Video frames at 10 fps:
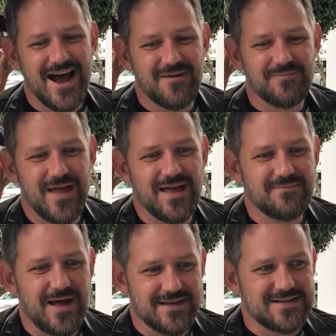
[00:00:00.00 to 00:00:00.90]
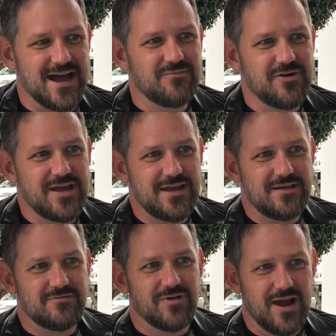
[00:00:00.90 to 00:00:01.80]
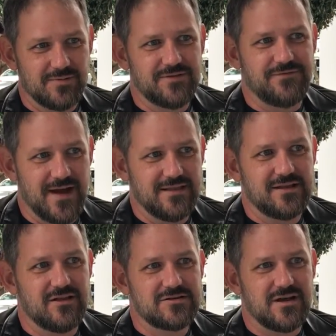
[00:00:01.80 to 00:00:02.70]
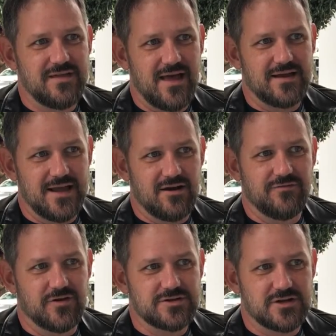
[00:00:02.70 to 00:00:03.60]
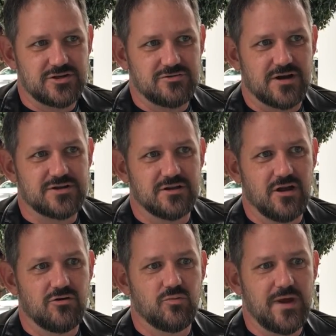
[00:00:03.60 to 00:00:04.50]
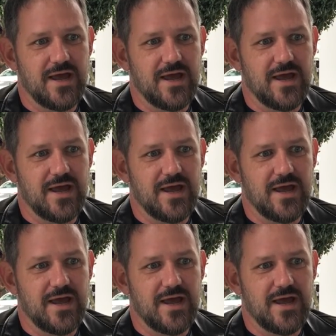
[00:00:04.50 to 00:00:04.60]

And by the time we were able to finally close on that and get our first construction loan,